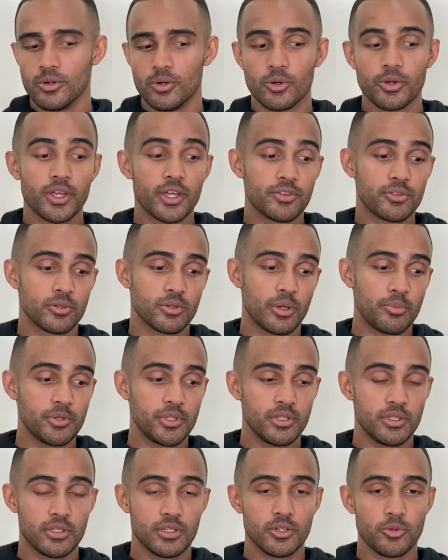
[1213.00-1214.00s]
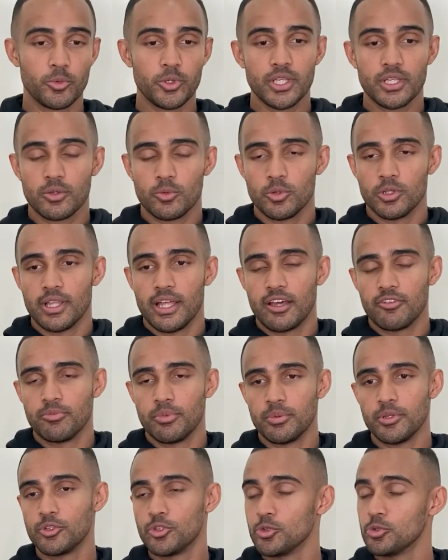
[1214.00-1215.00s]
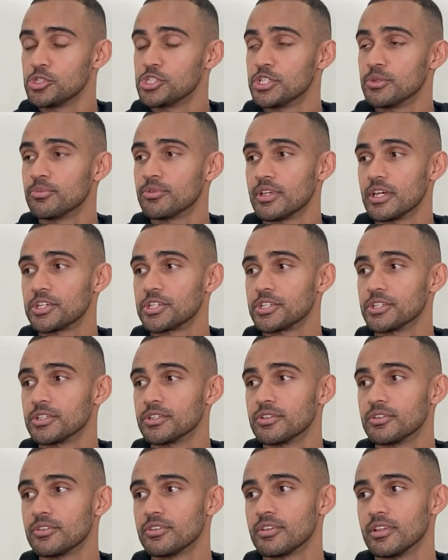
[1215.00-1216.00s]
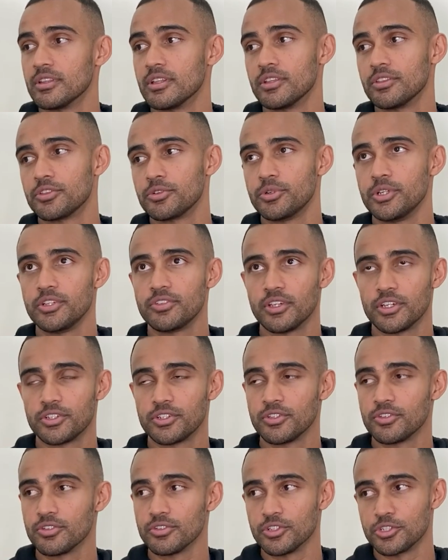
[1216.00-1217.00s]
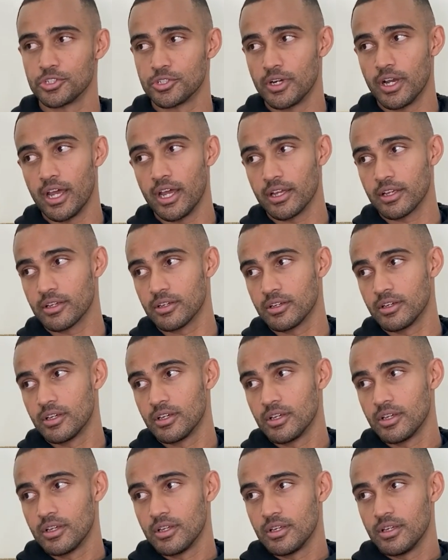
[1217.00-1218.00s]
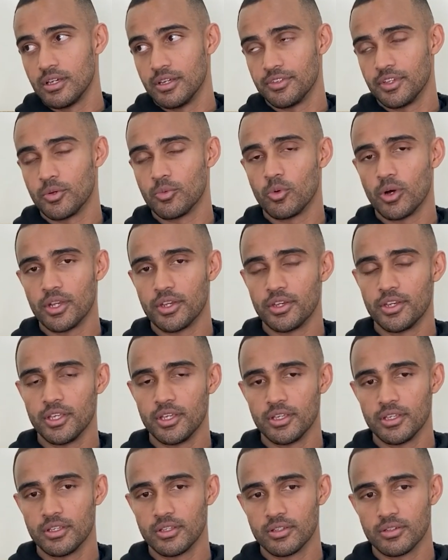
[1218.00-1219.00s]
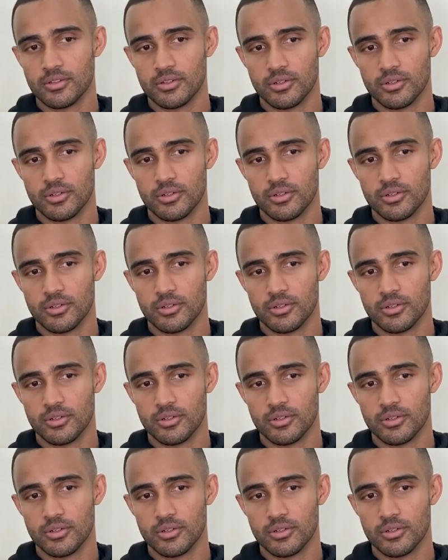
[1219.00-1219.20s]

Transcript: Oh yeah, so I mean in a week we'll have maybe 2 gym sessions and then 3 sessions on the track and then one day